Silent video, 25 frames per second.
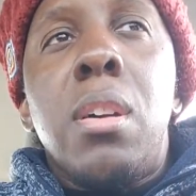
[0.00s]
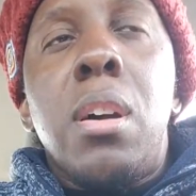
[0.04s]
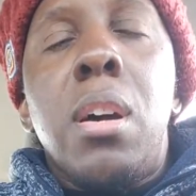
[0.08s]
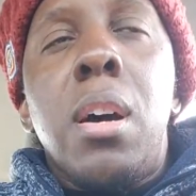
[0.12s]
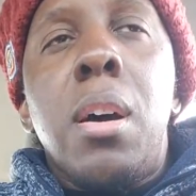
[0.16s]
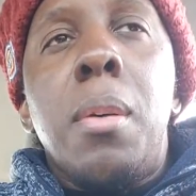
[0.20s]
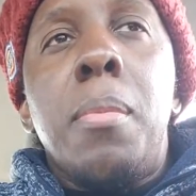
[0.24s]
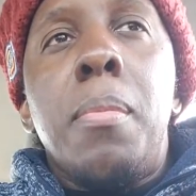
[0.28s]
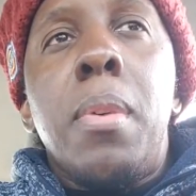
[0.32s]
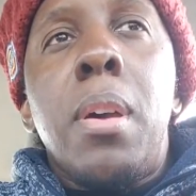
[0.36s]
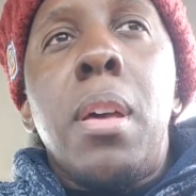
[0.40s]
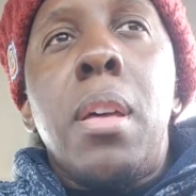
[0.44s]

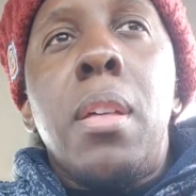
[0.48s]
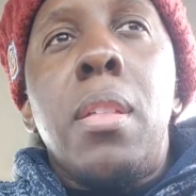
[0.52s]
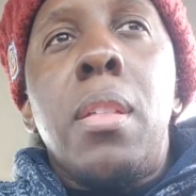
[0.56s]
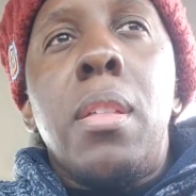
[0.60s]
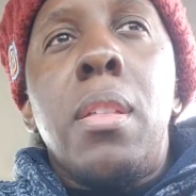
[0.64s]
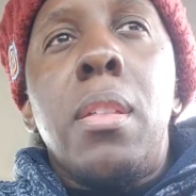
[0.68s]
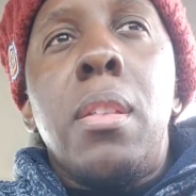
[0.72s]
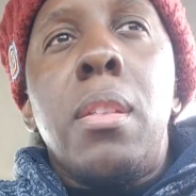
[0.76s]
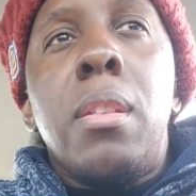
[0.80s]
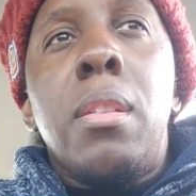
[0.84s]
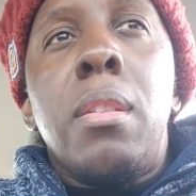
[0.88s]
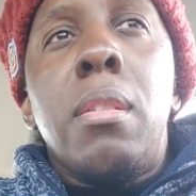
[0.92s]

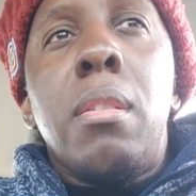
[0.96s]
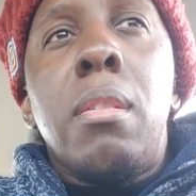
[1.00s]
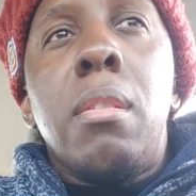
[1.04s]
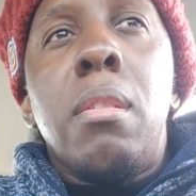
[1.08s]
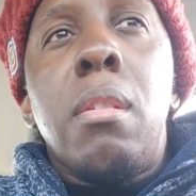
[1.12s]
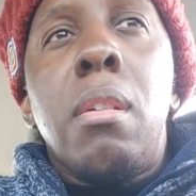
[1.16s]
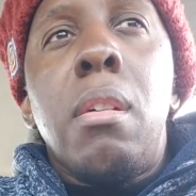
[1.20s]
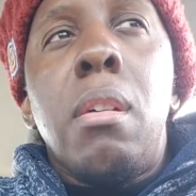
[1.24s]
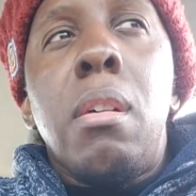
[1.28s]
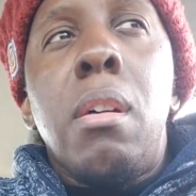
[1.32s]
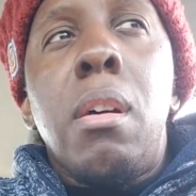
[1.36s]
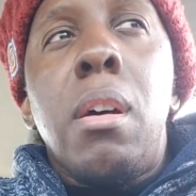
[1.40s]
And
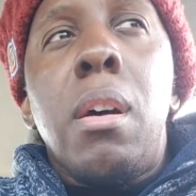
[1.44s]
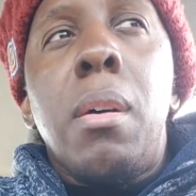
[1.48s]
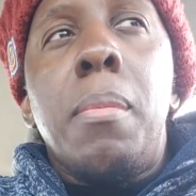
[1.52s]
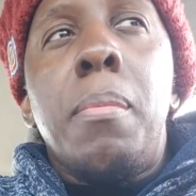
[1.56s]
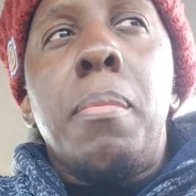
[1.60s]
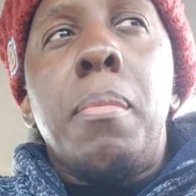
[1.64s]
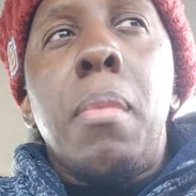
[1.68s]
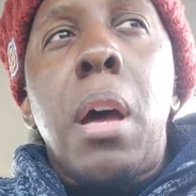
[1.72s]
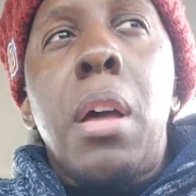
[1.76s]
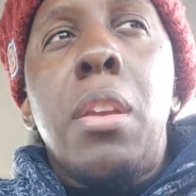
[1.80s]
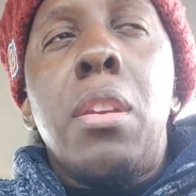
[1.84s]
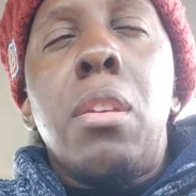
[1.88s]

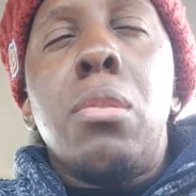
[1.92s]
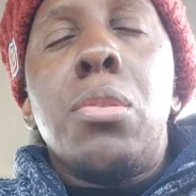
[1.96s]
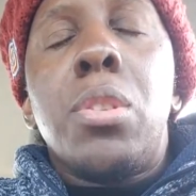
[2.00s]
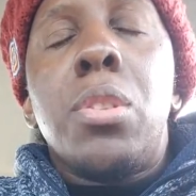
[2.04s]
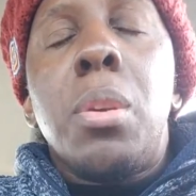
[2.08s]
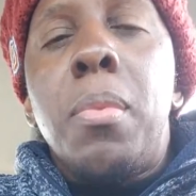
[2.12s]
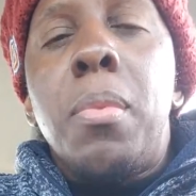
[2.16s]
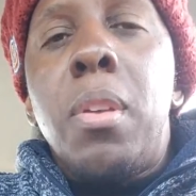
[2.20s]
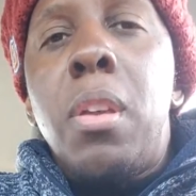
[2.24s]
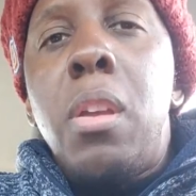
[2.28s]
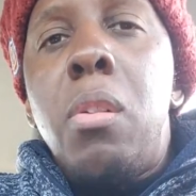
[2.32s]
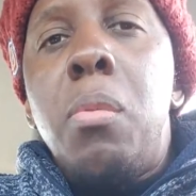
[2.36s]
I know
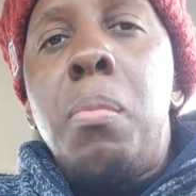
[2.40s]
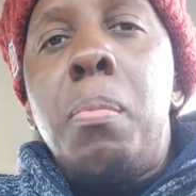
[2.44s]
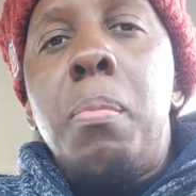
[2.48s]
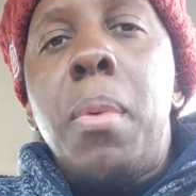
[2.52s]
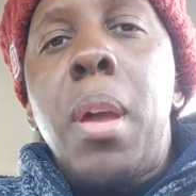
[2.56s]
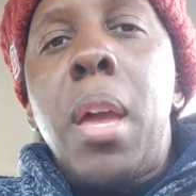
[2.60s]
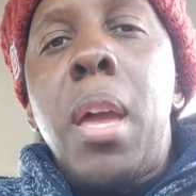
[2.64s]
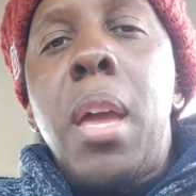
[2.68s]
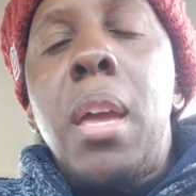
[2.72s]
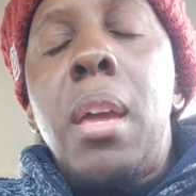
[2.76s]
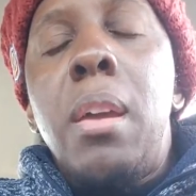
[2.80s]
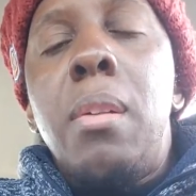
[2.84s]
some of you
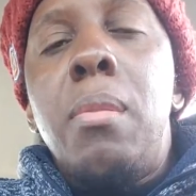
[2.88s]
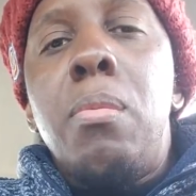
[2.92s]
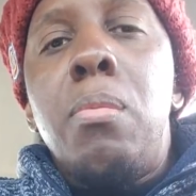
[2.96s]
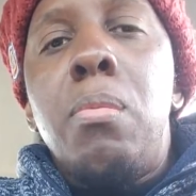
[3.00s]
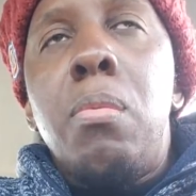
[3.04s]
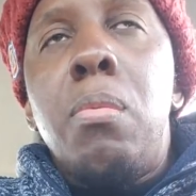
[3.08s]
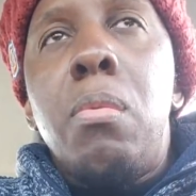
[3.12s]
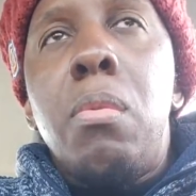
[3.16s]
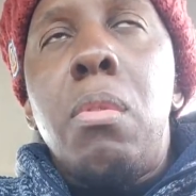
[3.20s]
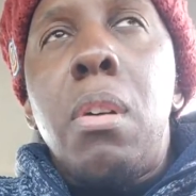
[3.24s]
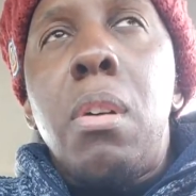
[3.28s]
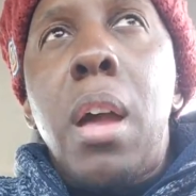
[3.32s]
may
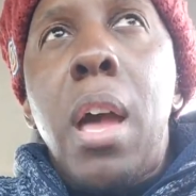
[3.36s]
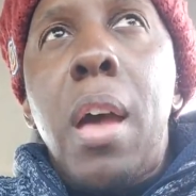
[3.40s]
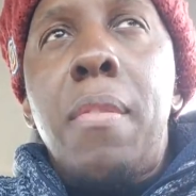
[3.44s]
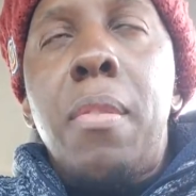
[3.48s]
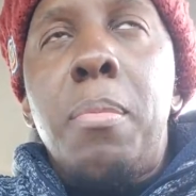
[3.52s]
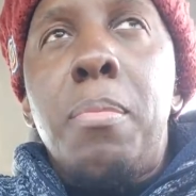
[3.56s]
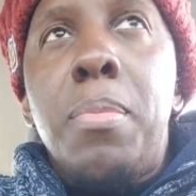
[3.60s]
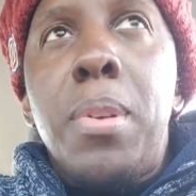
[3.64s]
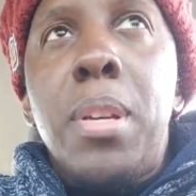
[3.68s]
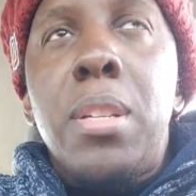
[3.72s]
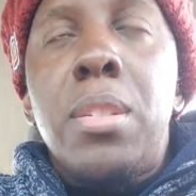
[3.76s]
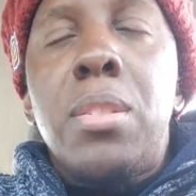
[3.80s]
have
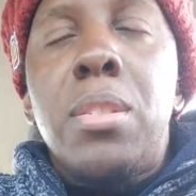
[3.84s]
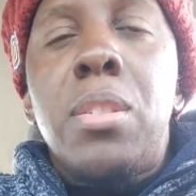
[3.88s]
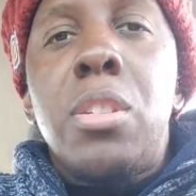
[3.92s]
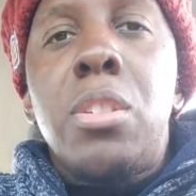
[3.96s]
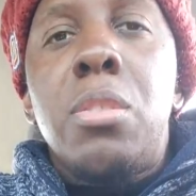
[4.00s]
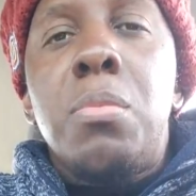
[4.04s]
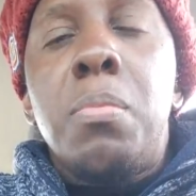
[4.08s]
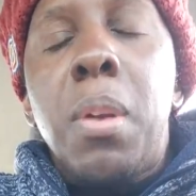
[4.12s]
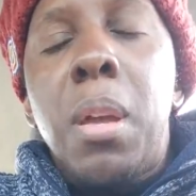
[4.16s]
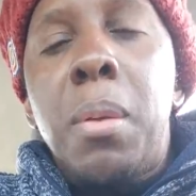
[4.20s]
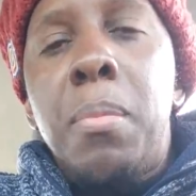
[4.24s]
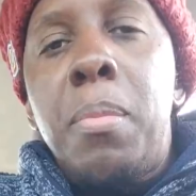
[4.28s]
a
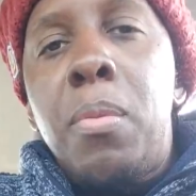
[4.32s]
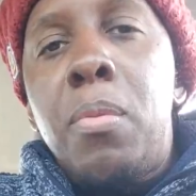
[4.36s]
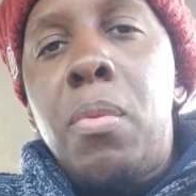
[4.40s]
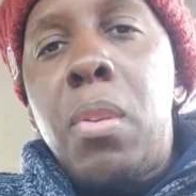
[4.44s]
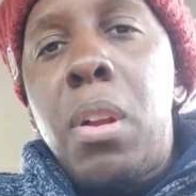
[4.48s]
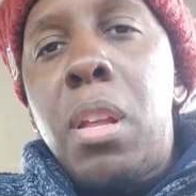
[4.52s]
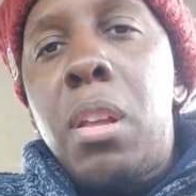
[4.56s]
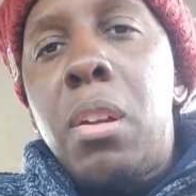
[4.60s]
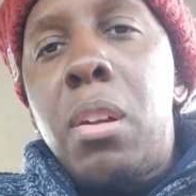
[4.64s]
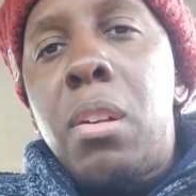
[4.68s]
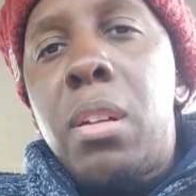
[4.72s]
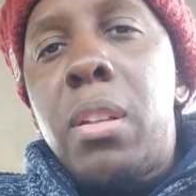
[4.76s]
business, maybe
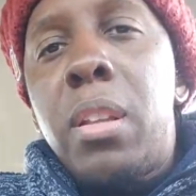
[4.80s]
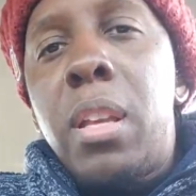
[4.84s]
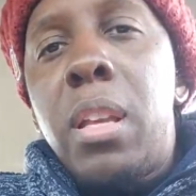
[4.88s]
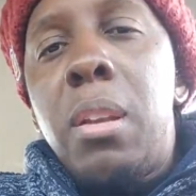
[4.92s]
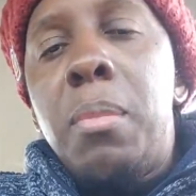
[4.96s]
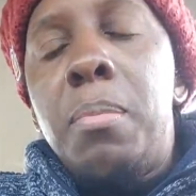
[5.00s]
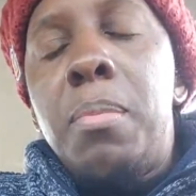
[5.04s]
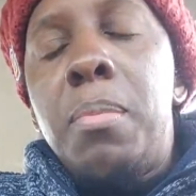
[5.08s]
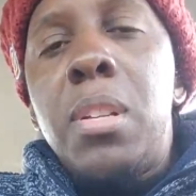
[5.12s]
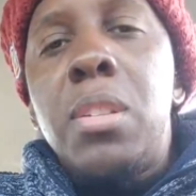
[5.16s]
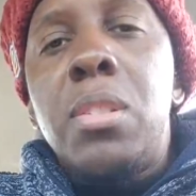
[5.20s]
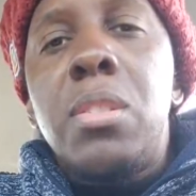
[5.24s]
running your
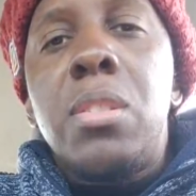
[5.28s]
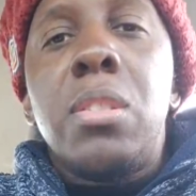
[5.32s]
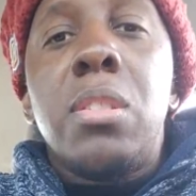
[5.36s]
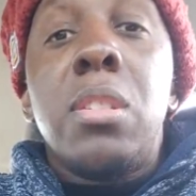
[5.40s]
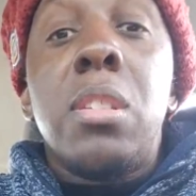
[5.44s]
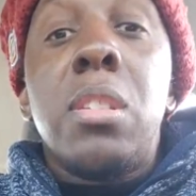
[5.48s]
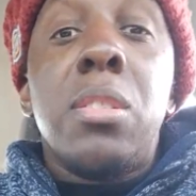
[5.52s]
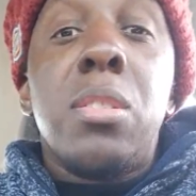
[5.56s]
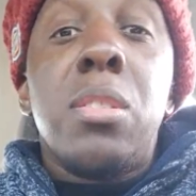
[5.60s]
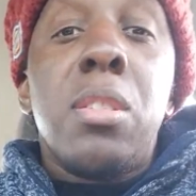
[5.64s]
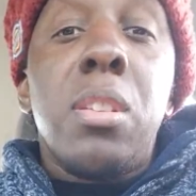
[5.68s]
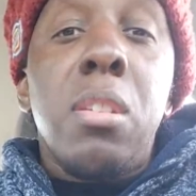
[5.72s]
cleaning business
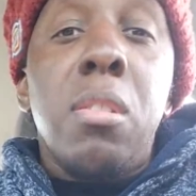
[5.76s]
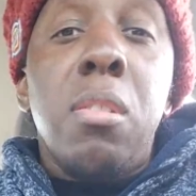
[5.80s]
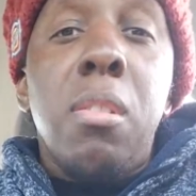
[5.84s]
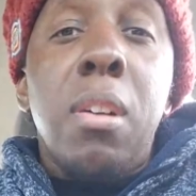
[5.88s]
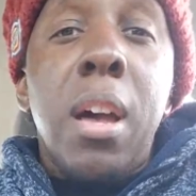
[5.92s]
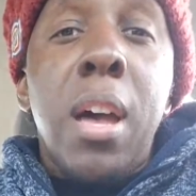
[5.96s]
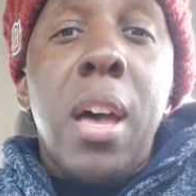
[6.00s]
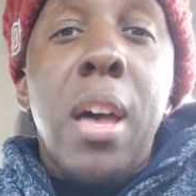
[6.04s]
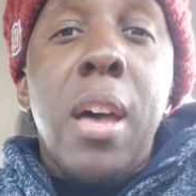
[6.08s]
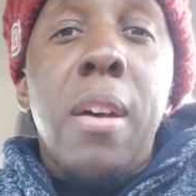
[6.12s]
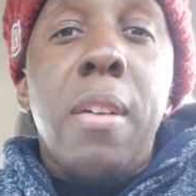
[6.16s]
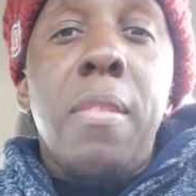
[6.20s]
and still
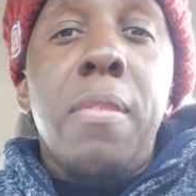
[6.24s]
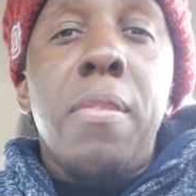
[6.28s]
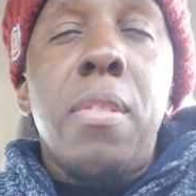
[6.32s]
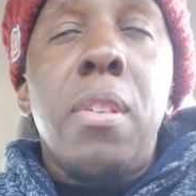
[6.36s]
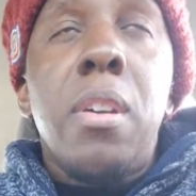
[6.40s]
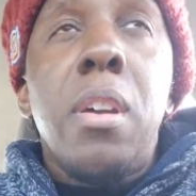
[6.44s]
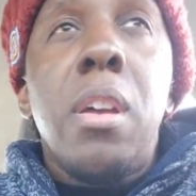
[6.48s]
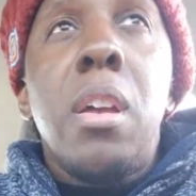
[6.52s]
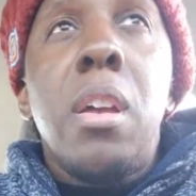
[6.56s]
have